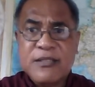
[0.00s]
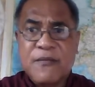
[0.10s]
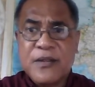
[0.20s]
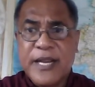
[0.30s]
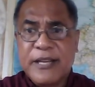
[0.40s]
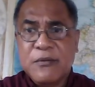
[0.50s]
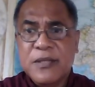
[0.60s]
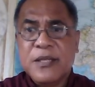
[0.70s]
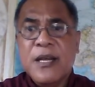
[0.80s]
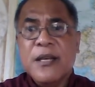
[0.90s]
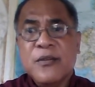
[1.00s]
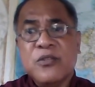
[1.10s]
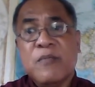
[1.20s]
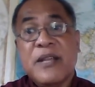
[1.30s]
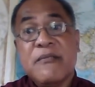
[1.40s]
of the language
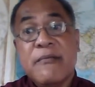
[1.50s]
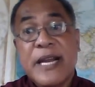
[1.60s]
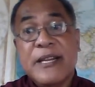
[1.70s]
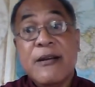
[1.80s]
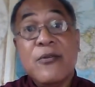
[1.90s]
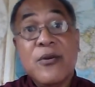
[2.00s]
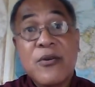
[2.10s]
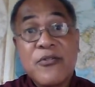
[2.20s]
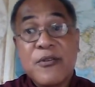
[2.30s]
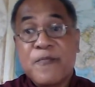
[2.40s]
used by the writer or author.